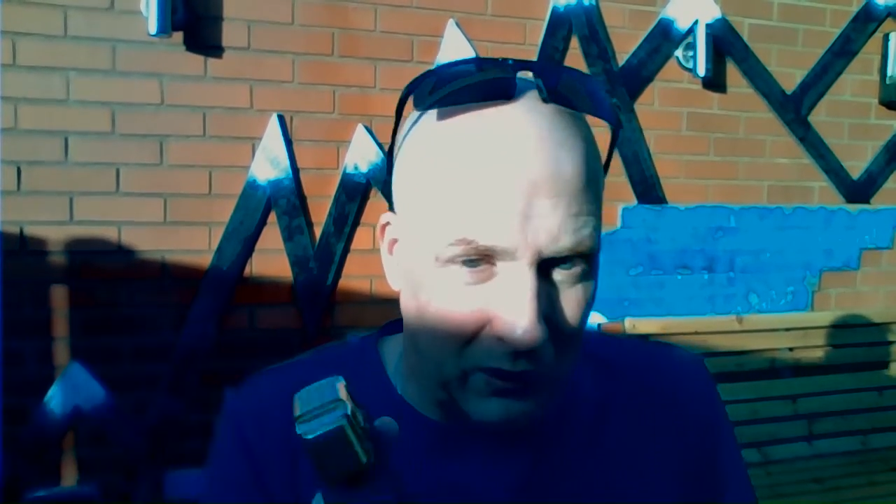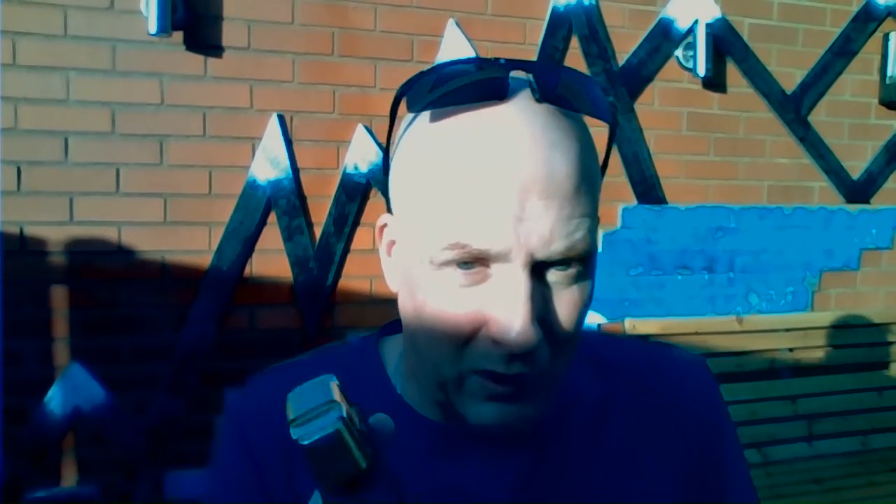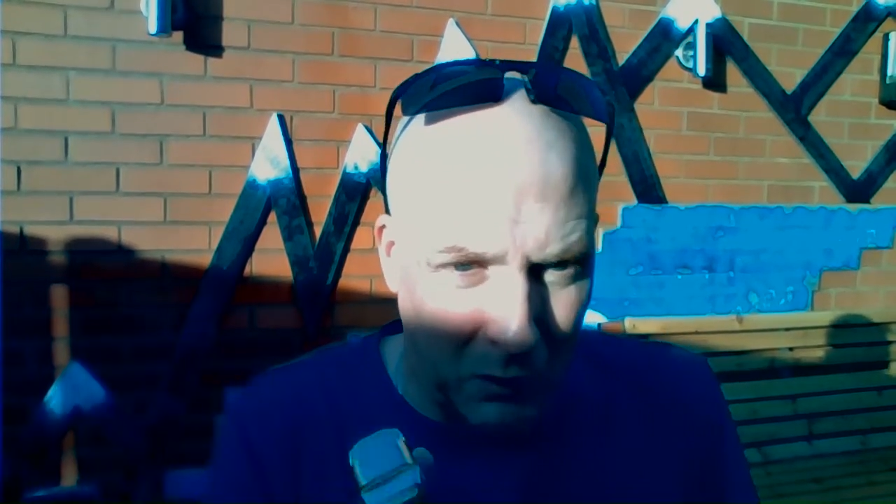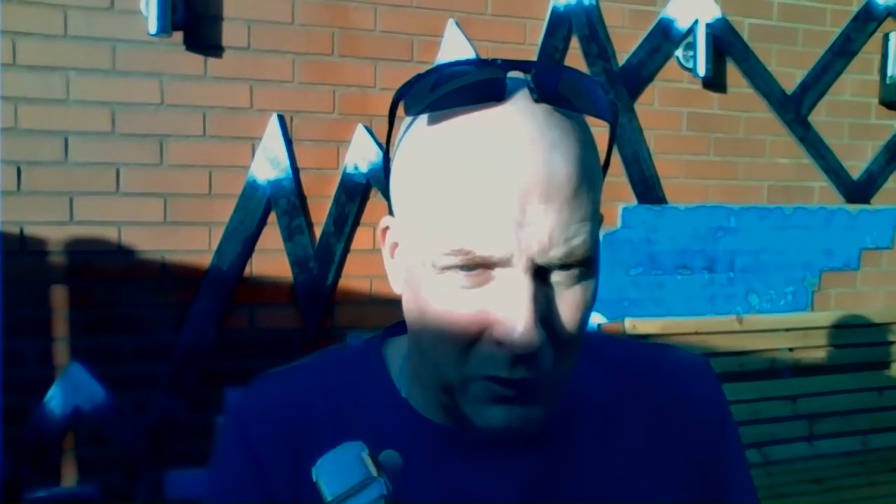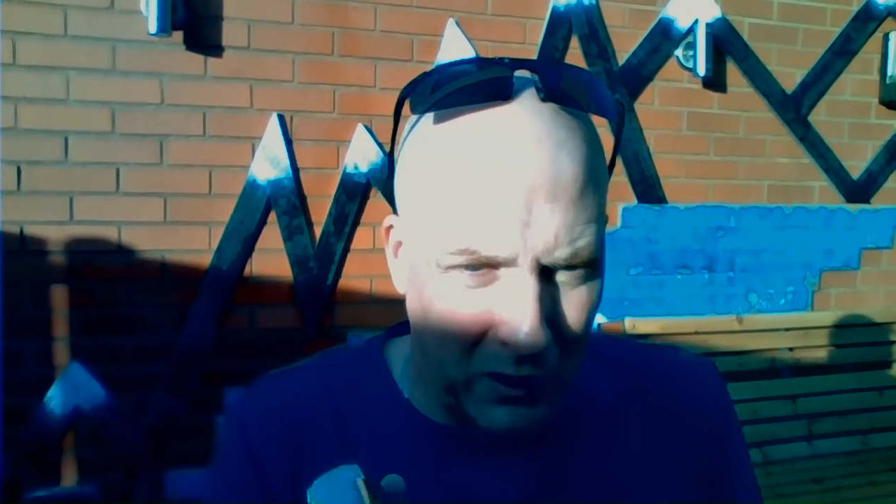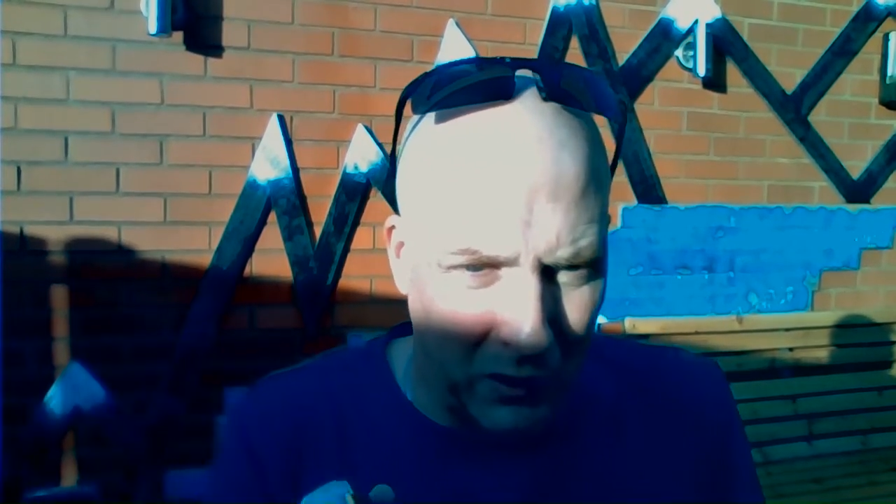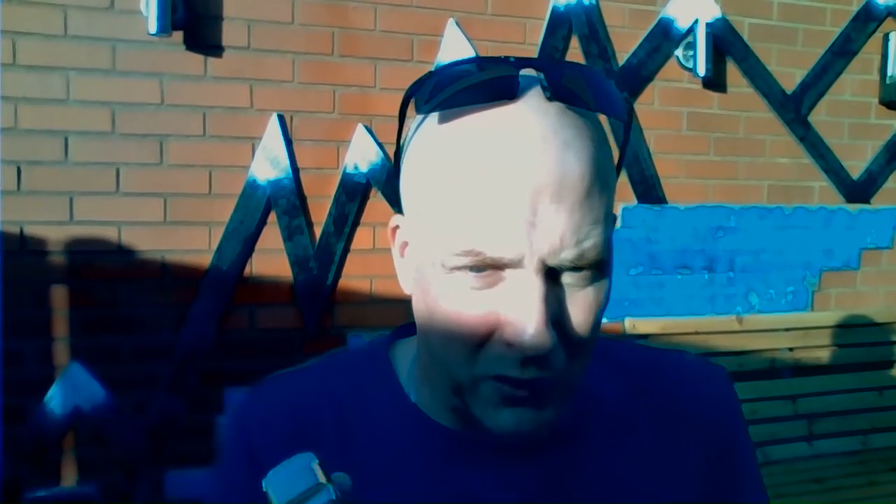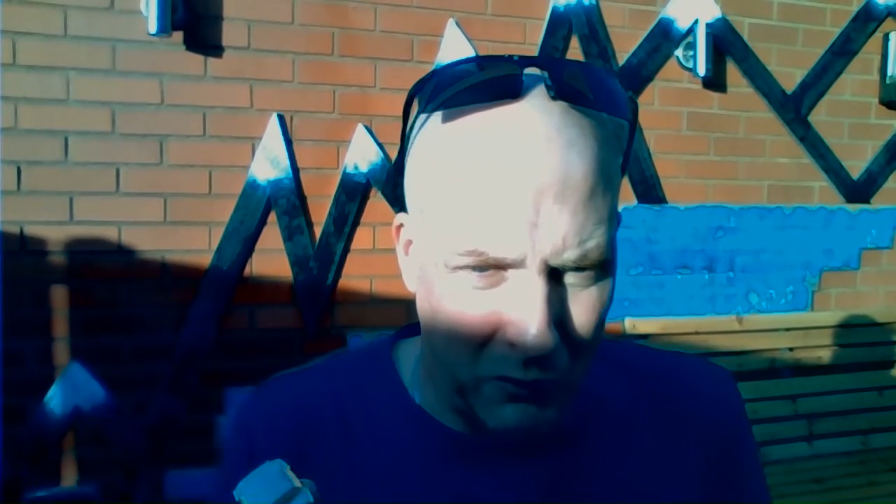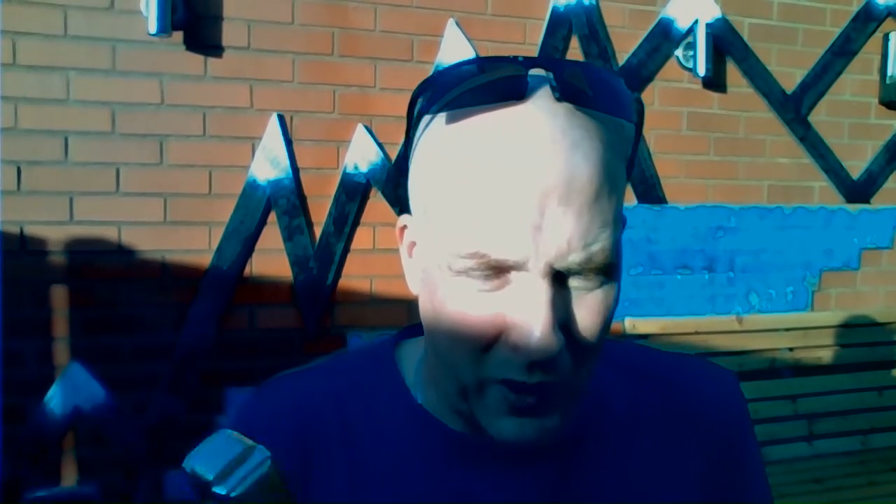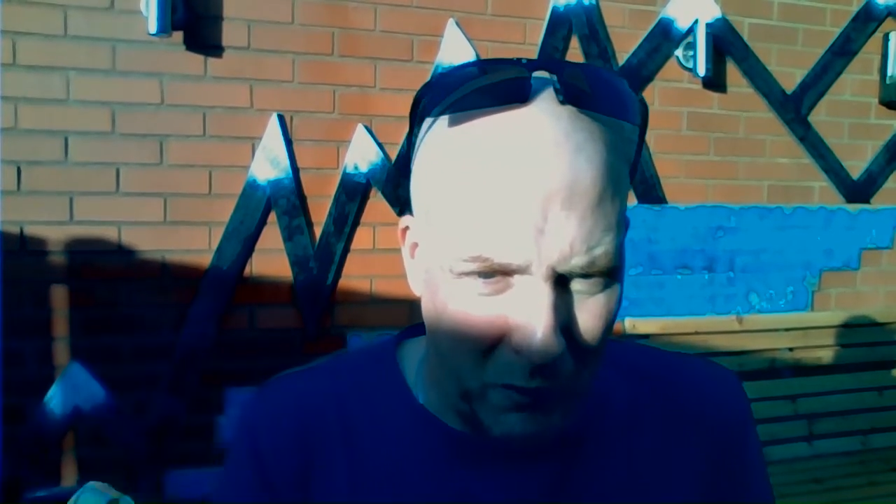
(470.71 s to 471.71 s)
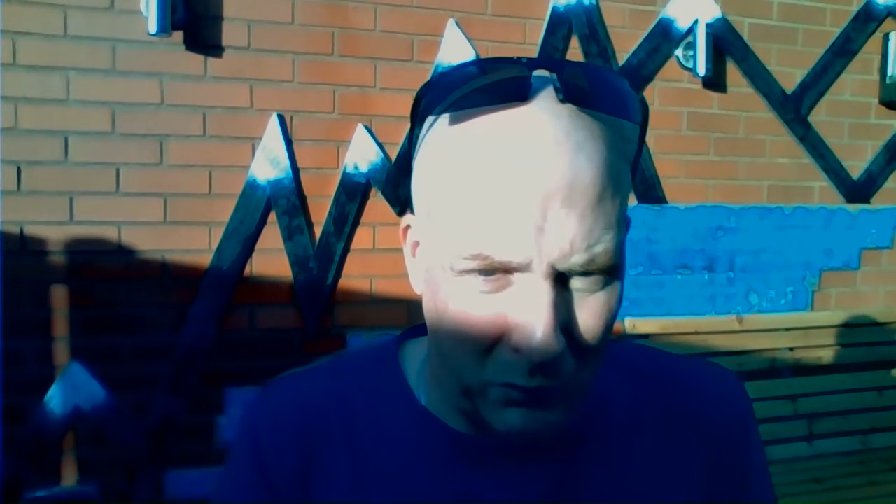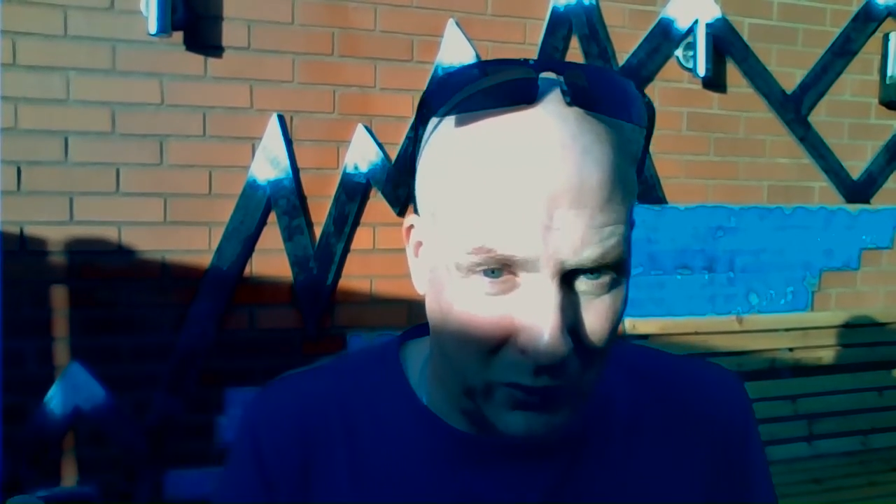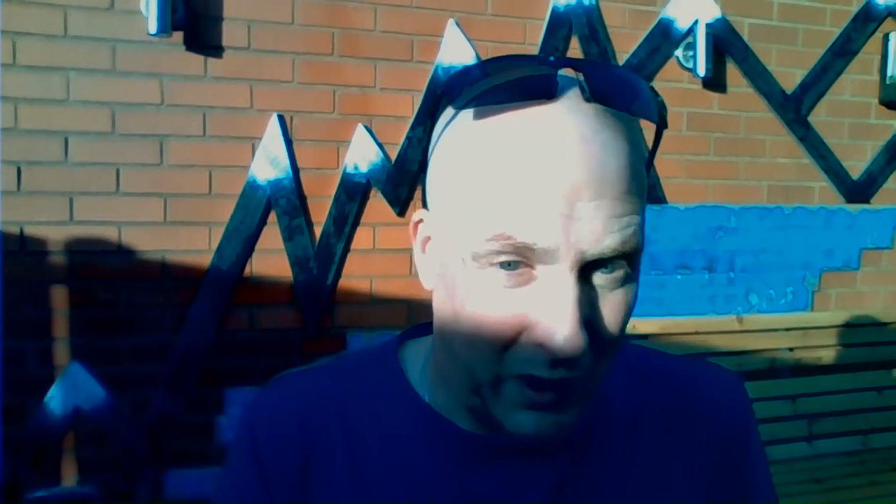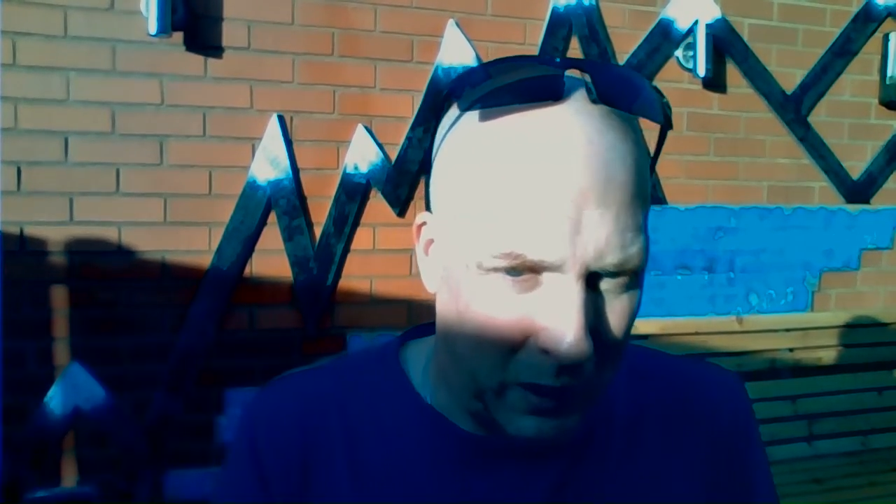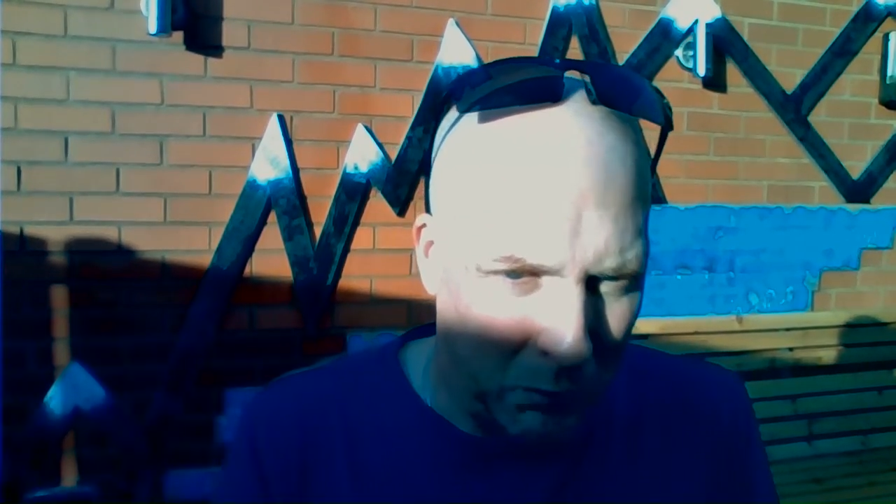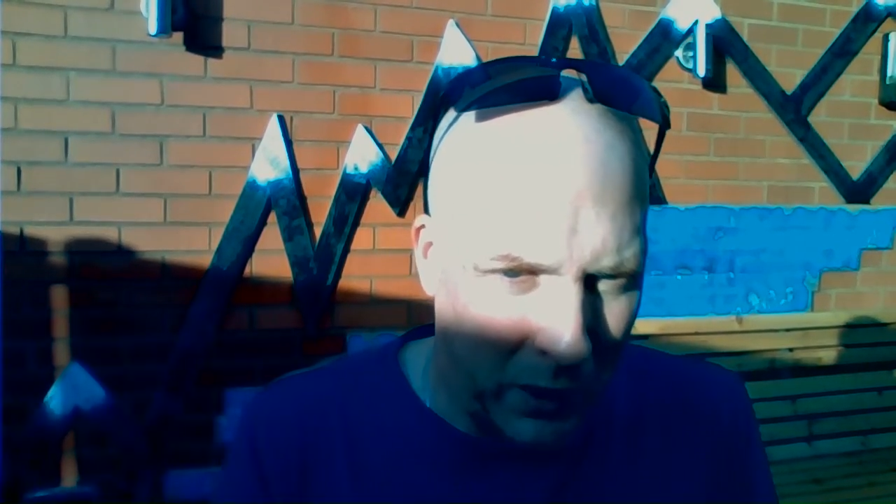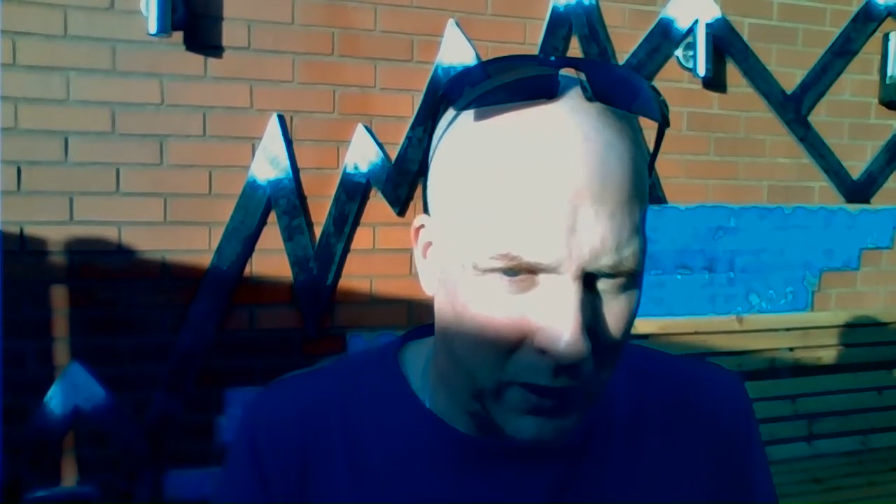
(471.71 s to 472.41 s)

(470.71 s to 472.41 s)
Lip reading: to do with the other RAMZ in my